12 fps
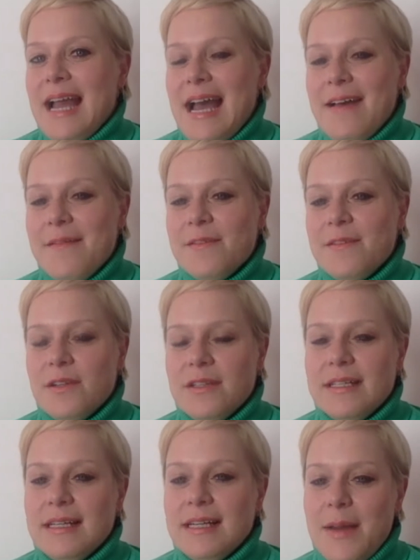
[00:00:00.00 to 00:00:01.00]
have
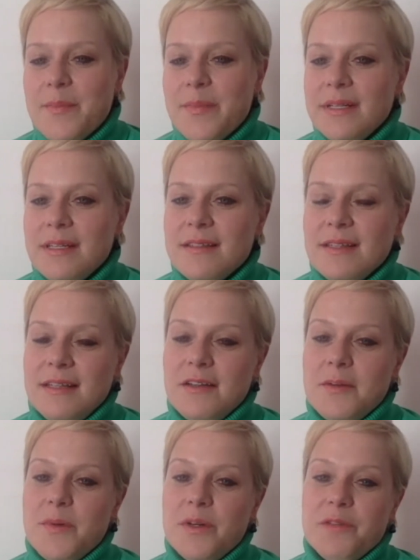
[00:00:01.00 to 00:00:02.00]
certain companies in
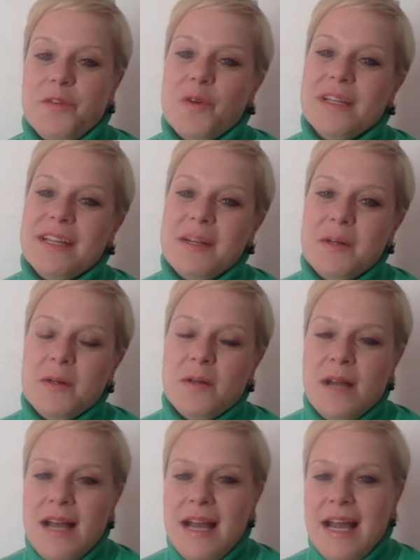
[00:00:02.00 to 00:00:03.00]
our portfolio,
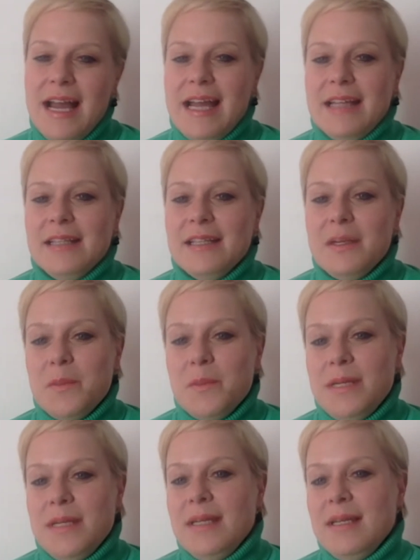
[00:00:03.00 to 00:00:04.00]
and
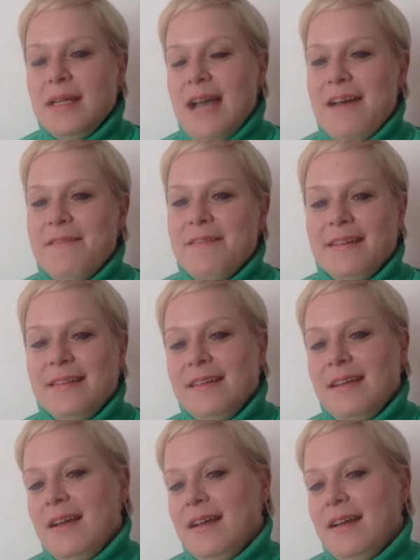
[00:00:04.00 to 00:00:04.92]
we have an